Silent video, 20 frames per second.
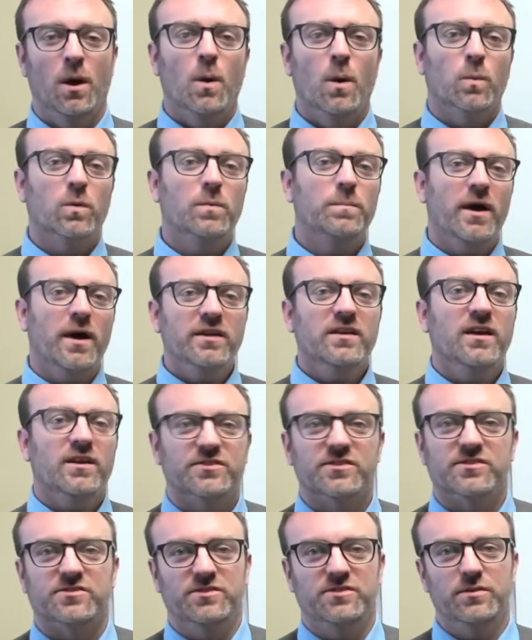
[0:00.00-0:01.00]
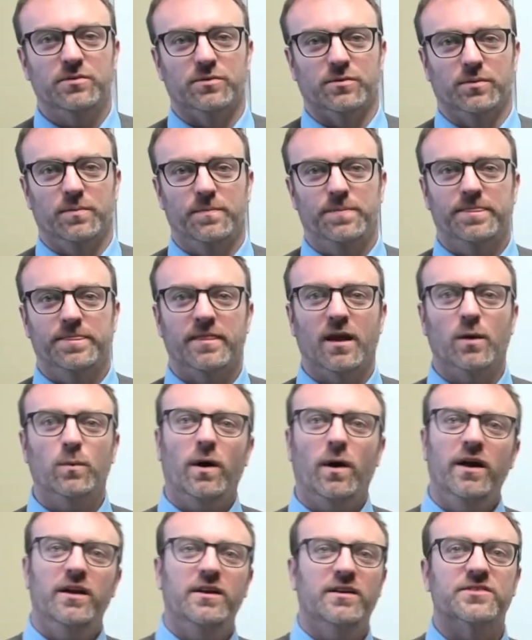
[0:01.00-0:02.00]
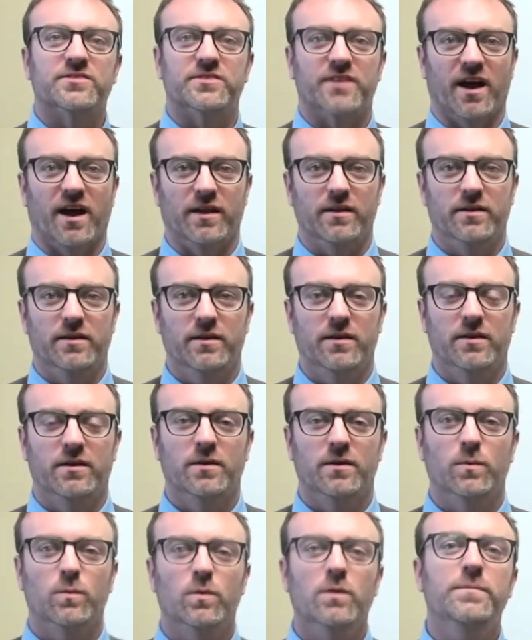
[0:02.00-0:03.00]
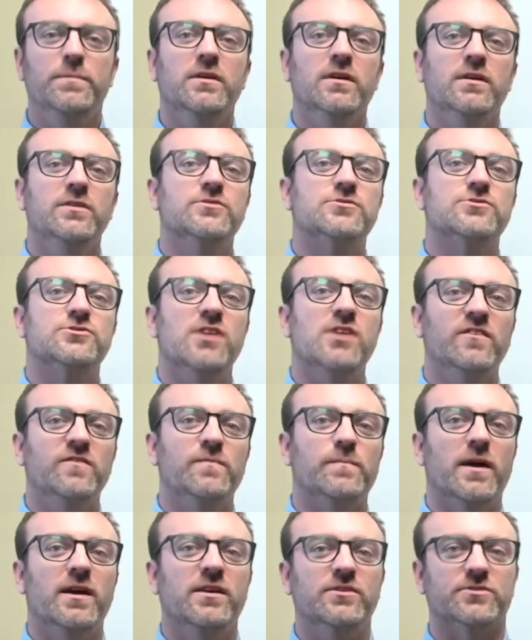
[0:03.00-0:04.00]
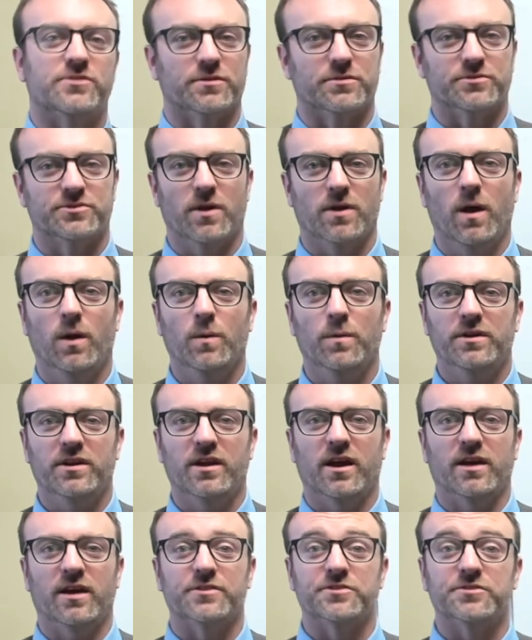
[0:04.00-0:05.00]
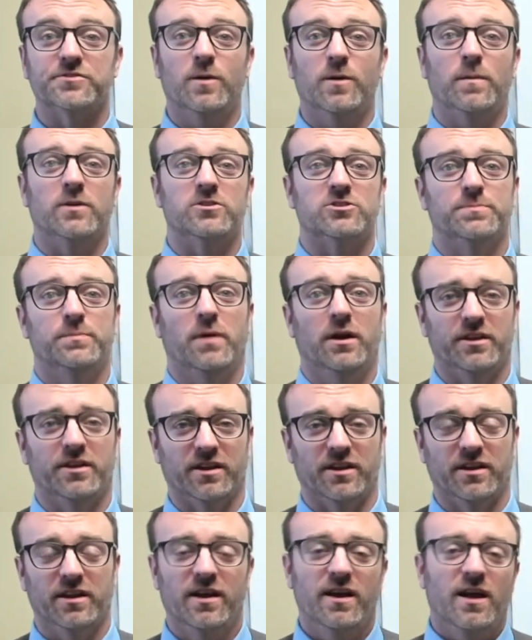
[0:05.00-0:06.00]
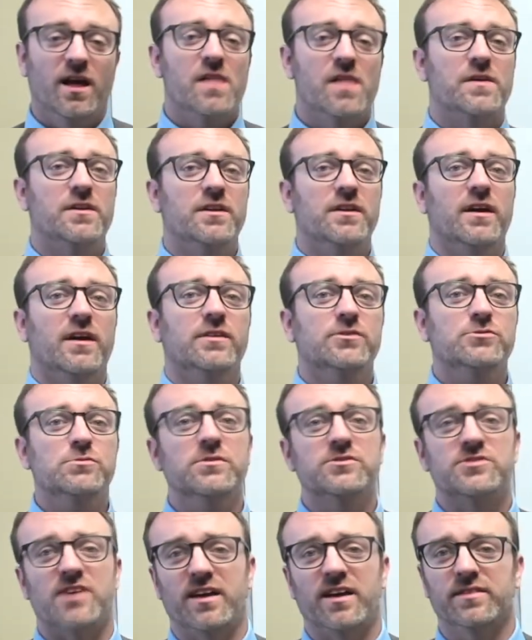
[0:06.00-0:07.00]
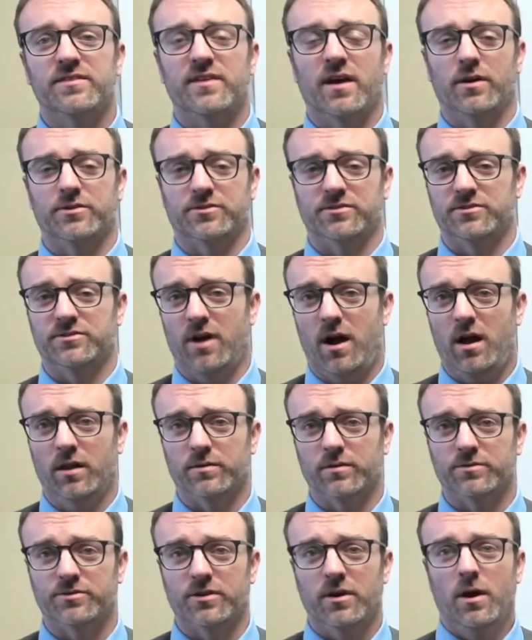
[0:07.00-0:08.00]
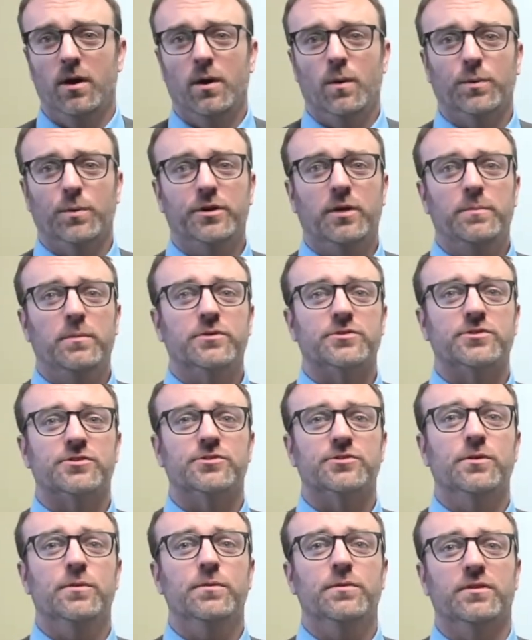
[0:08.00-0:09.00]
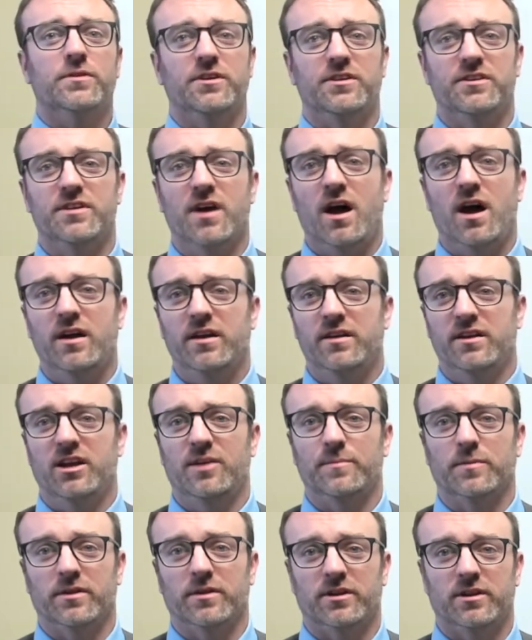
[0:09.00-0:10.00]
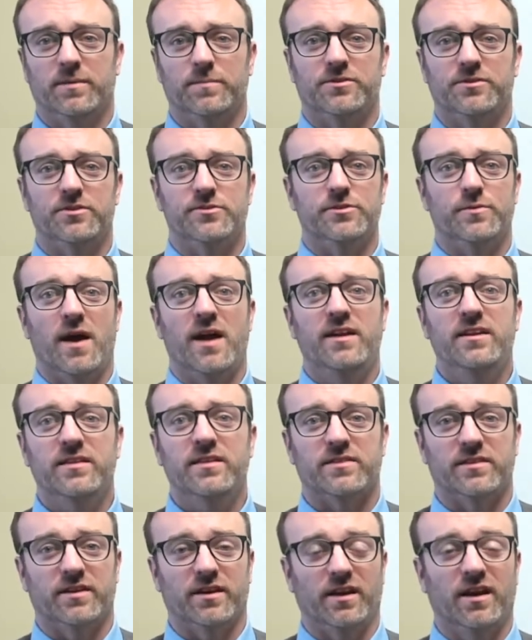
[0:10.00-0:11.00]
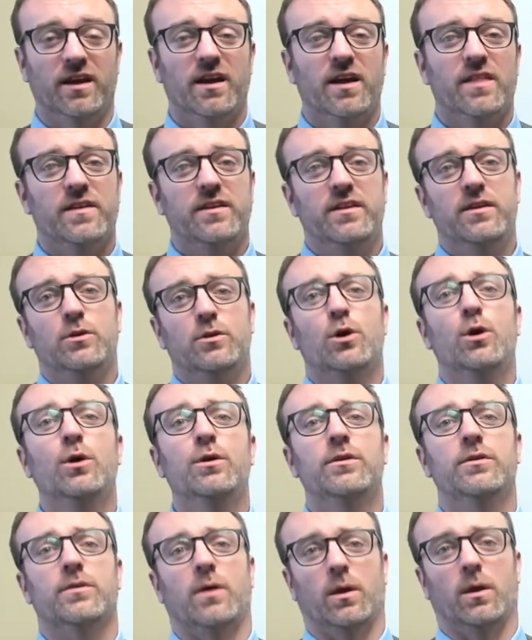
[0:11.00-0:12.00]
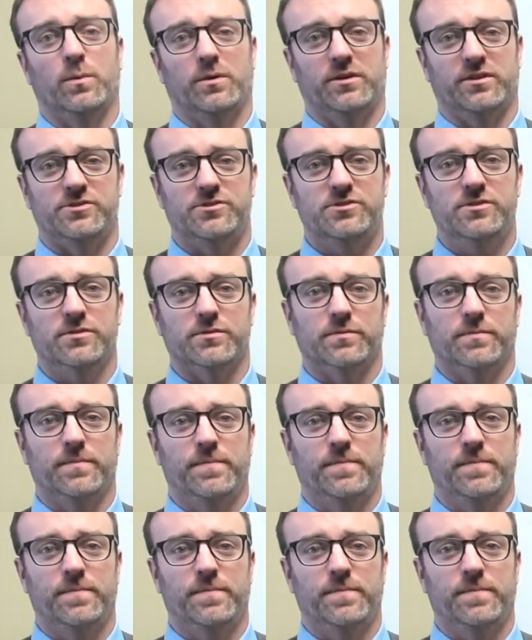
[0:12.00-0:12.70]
Well, my guess is you, now why is that? Well, because Jeff Bezos already has so much money that an extra $10,000 would almost certainly not enable him to do anything that he couldn't already do.